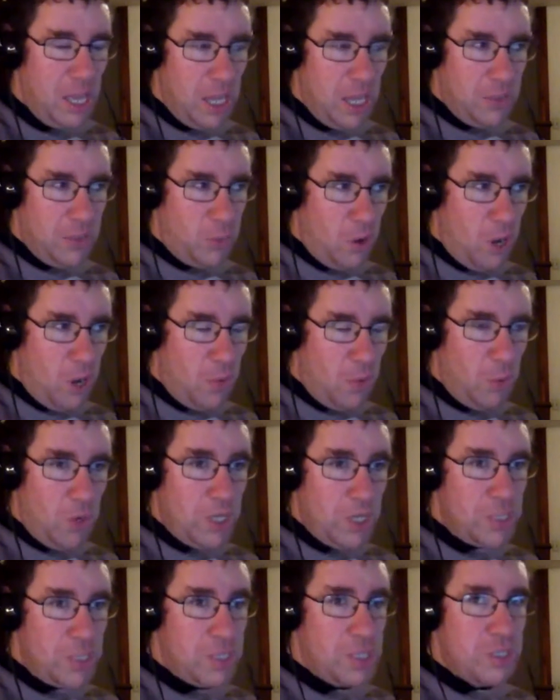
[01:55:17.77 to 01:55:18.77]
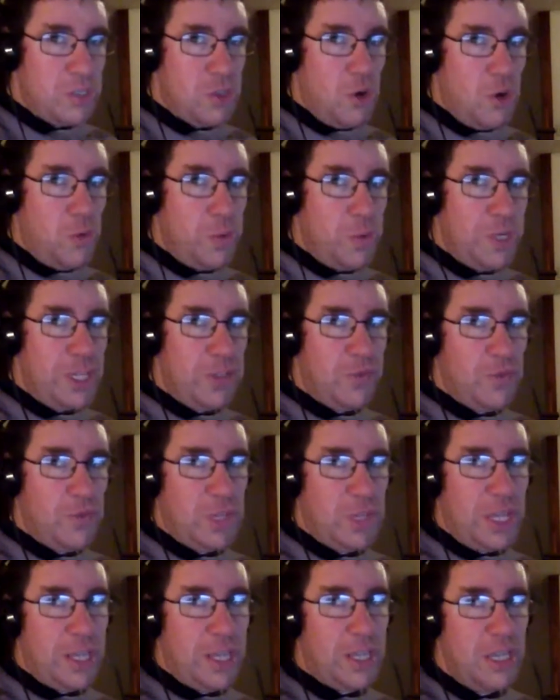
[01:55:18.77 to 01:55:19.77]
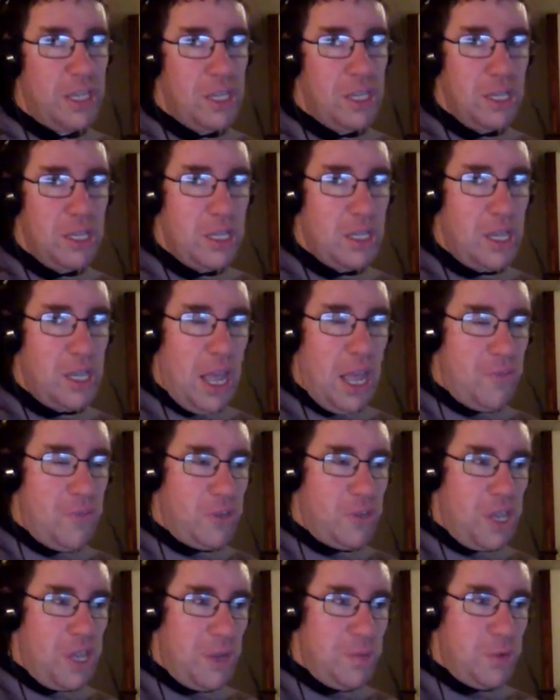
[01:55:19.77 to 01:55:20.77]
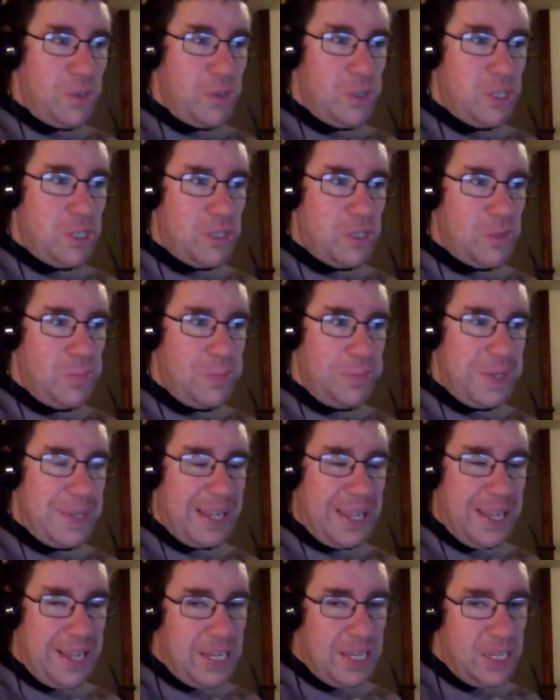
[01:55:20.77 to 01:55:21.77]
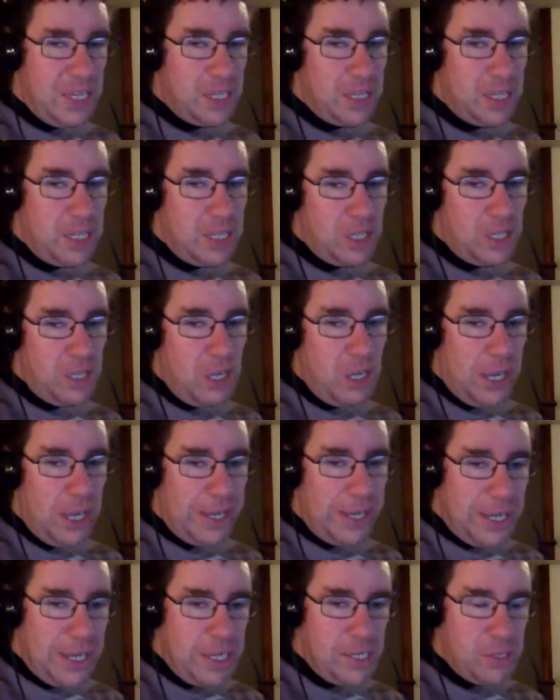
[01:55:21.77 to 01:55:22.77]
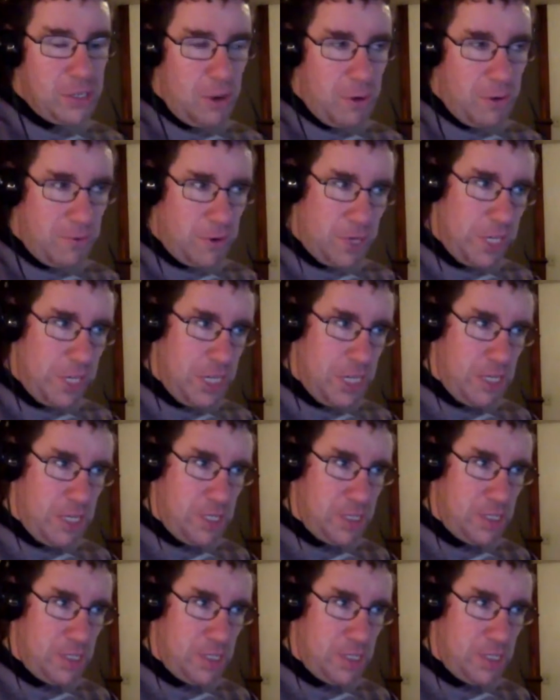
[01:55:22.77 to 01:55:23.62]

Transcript: And the problem is nobody, like, every time we took it to a mechanic, they could not get it to overheat.